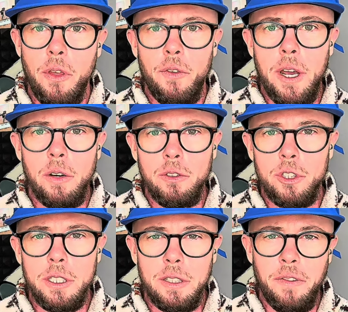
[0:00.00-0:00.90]

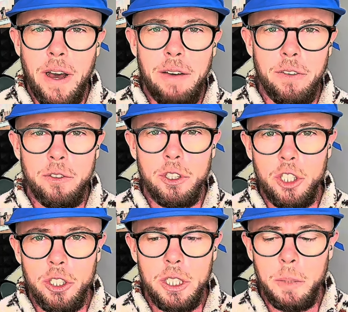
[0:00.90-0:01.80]
300 to 500
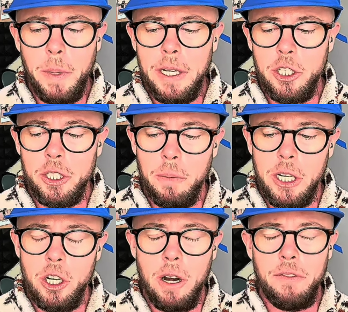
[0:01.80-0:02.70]
shutter speed just to make
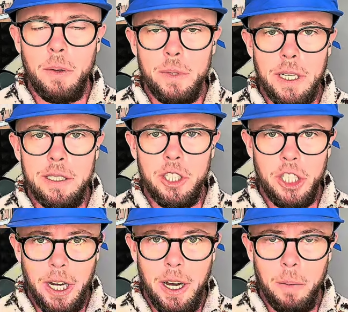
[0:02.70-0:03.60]
sure everything was nice and
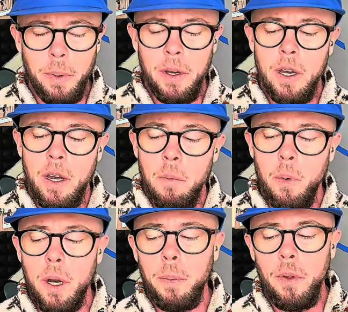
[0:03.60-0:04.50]
sharp. But
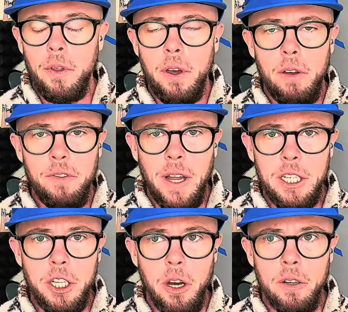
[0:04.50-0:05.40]
when I put the
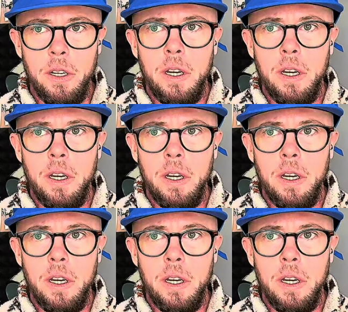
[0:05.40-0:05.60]
flash on,